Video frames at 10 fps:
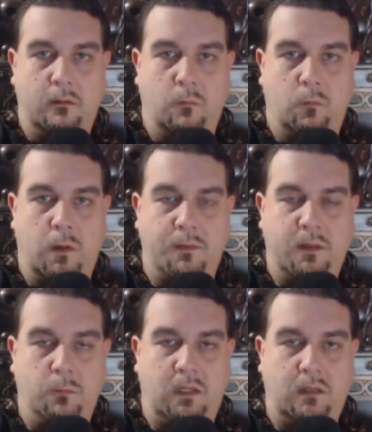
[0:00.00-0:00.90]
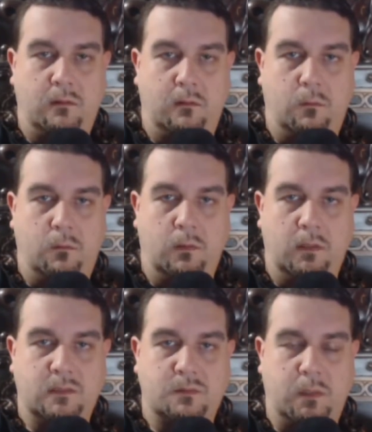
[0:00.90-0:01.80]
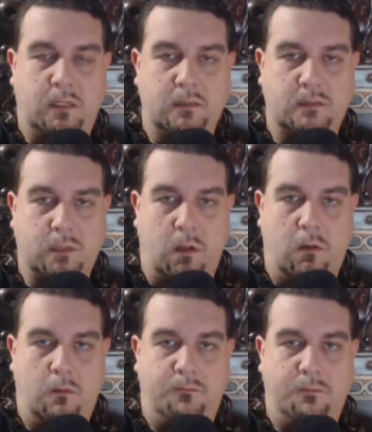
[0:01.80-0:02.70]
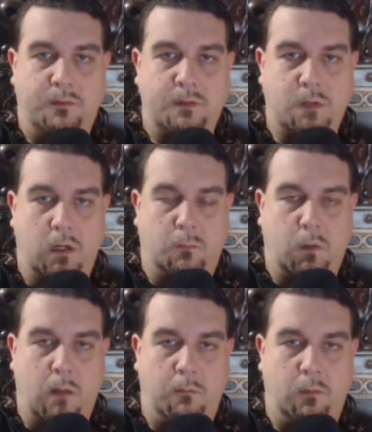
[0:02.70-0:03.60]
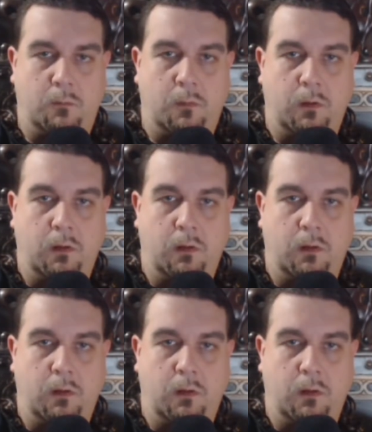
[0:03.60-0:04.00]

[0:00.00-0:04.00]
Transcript: One thing we can do is we can solve the drug problem